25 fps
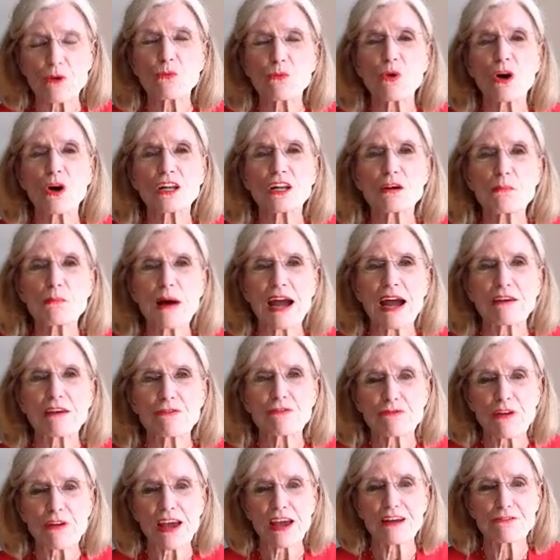one of my
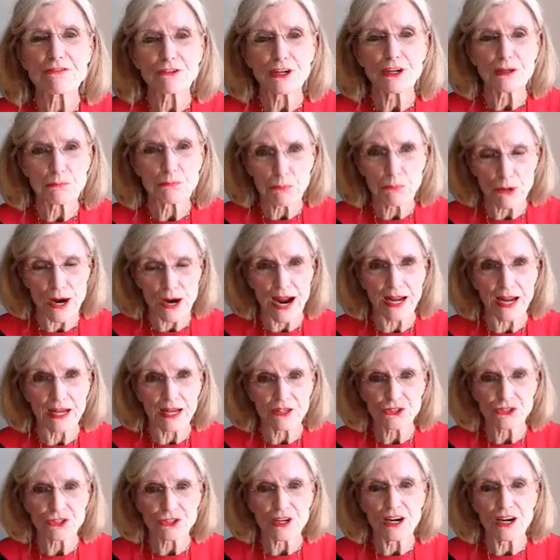favorite
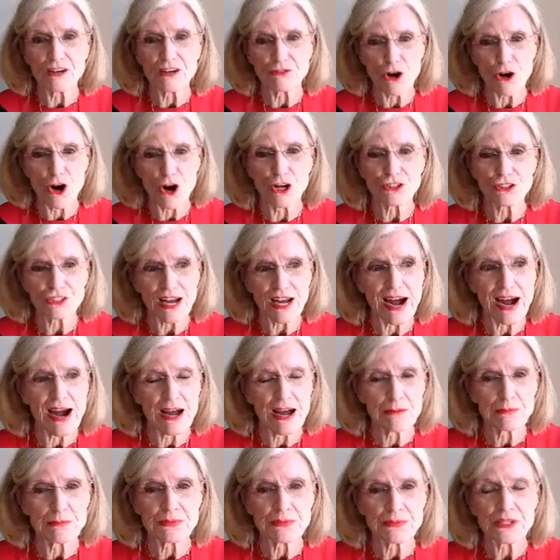pranks of all
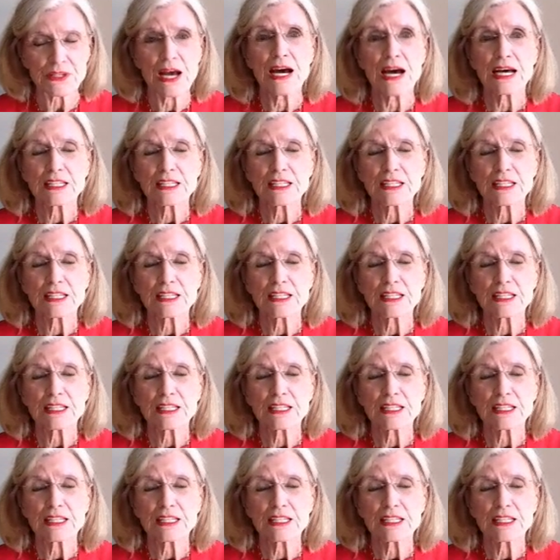times